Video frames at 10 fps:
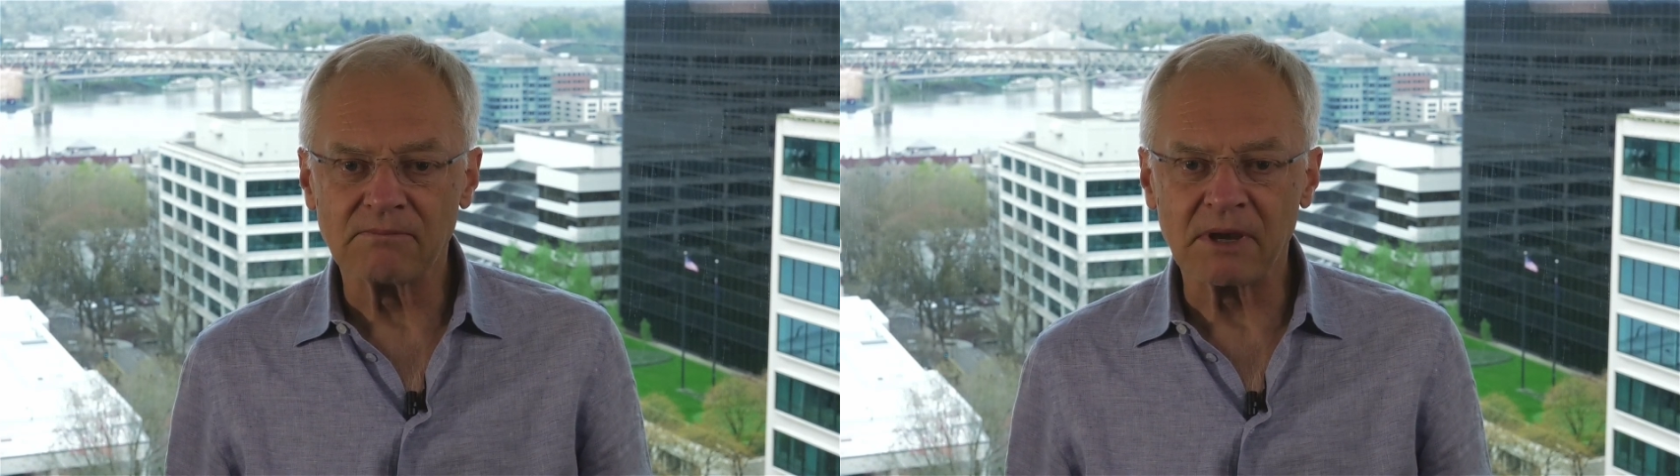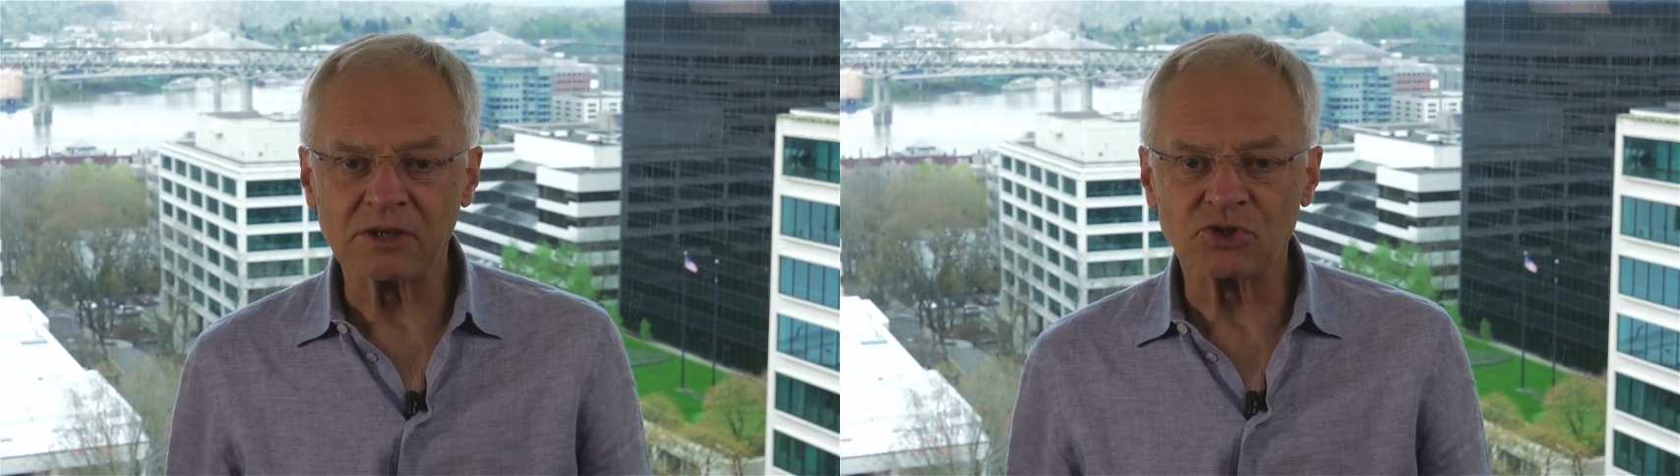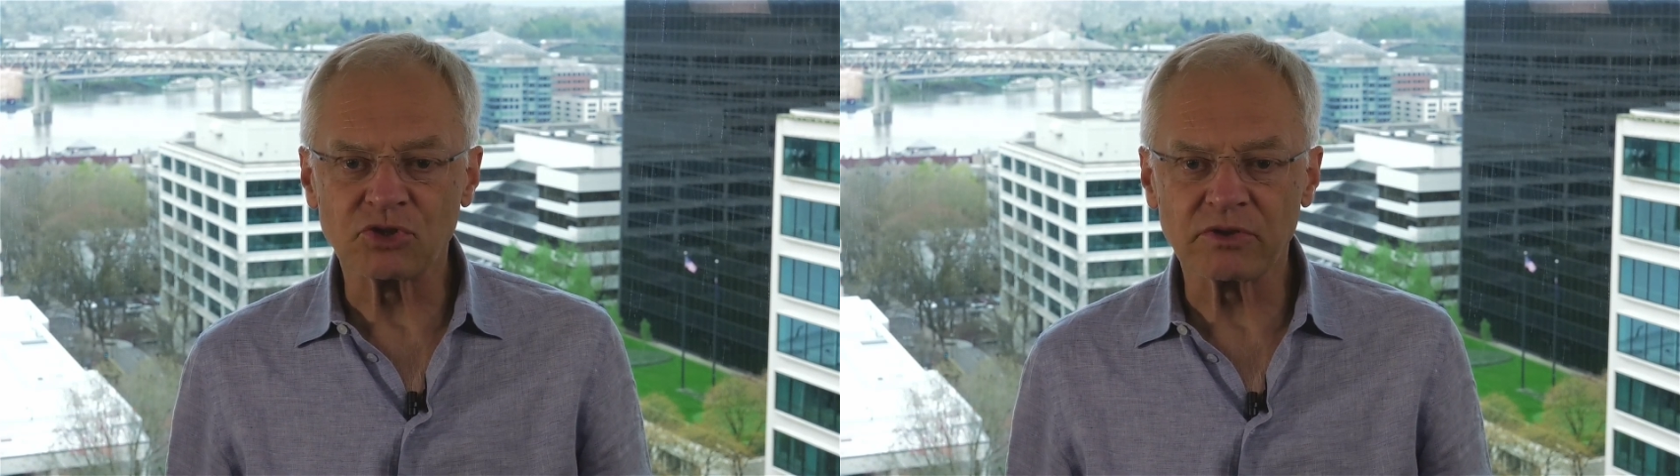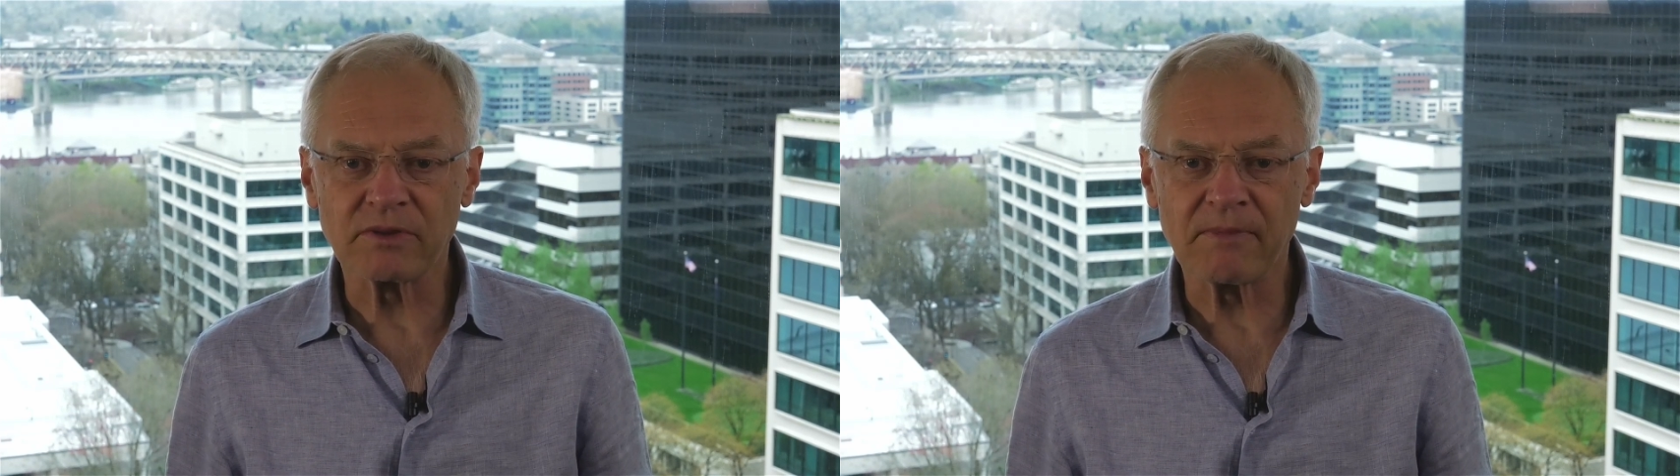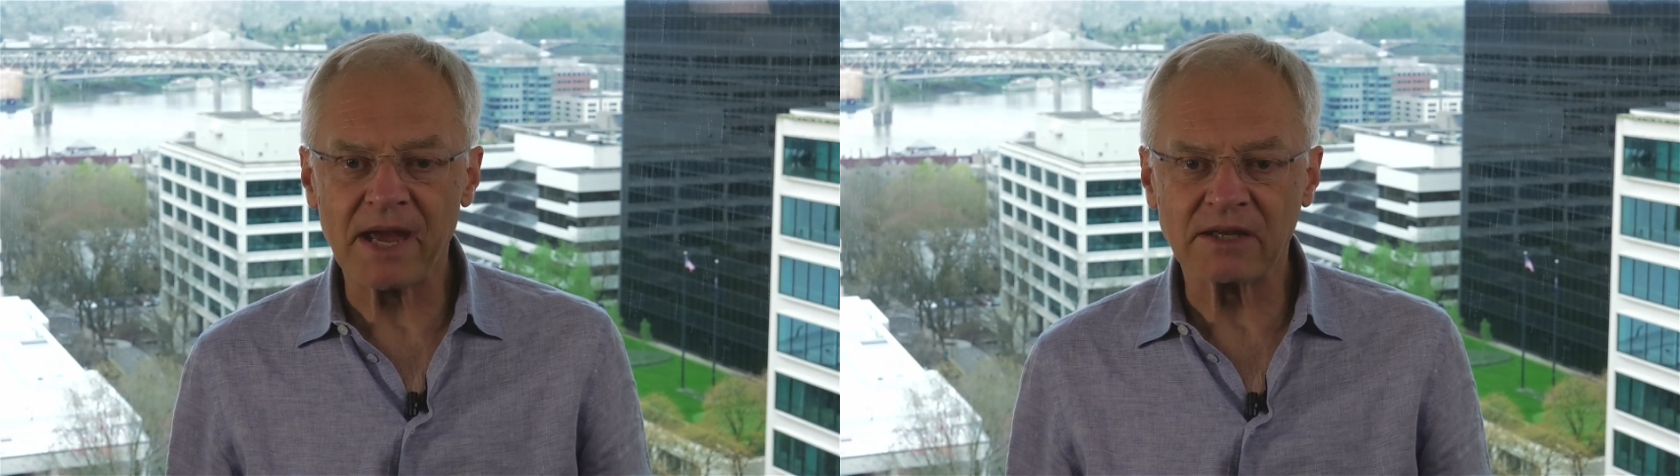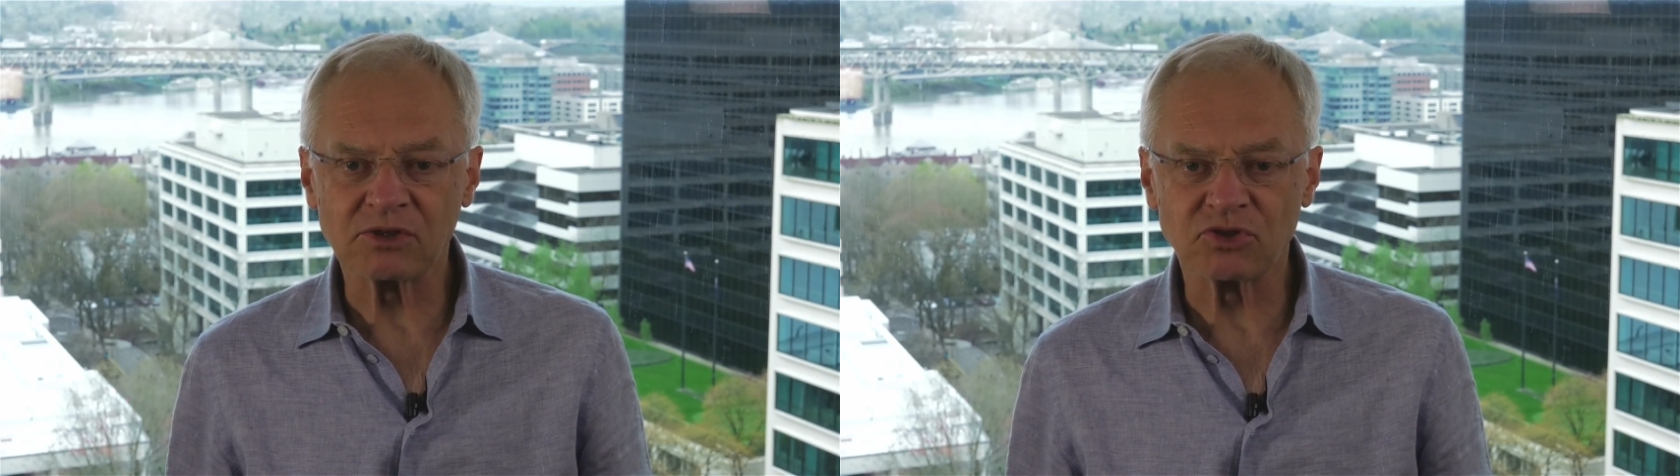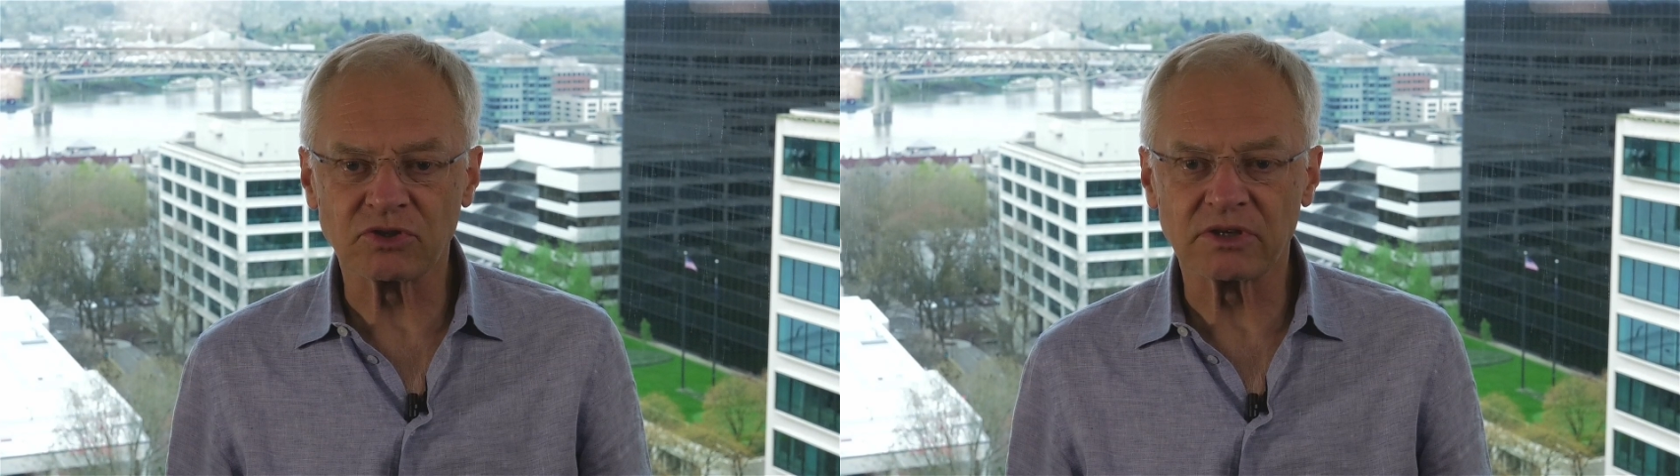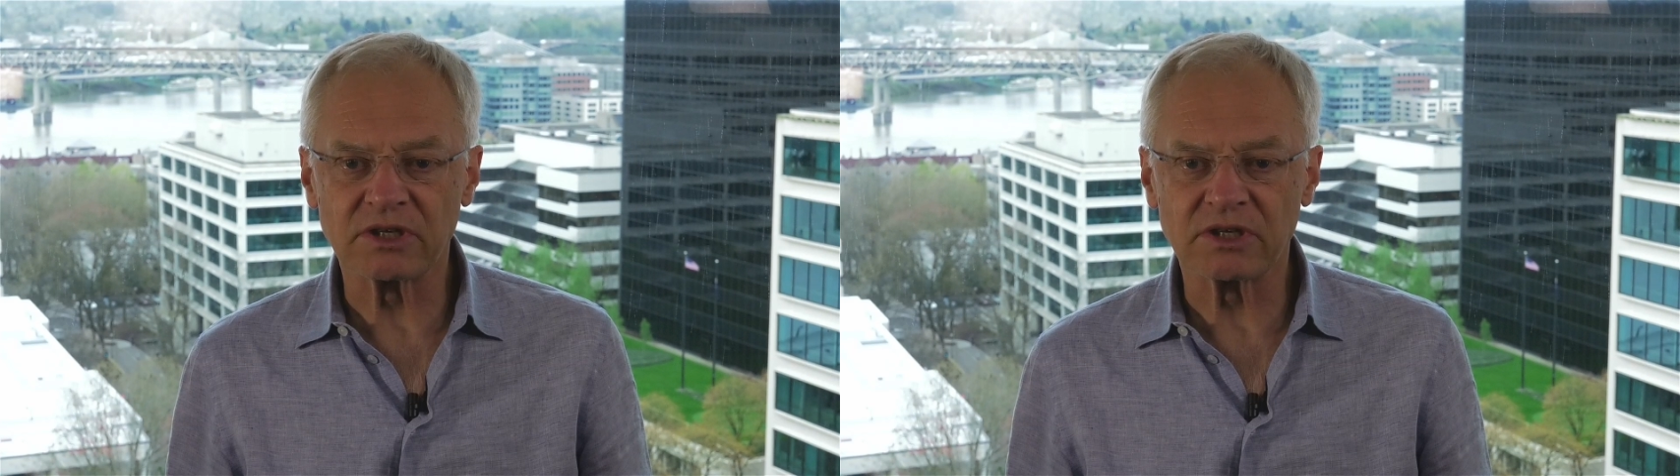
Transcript: make sure the manager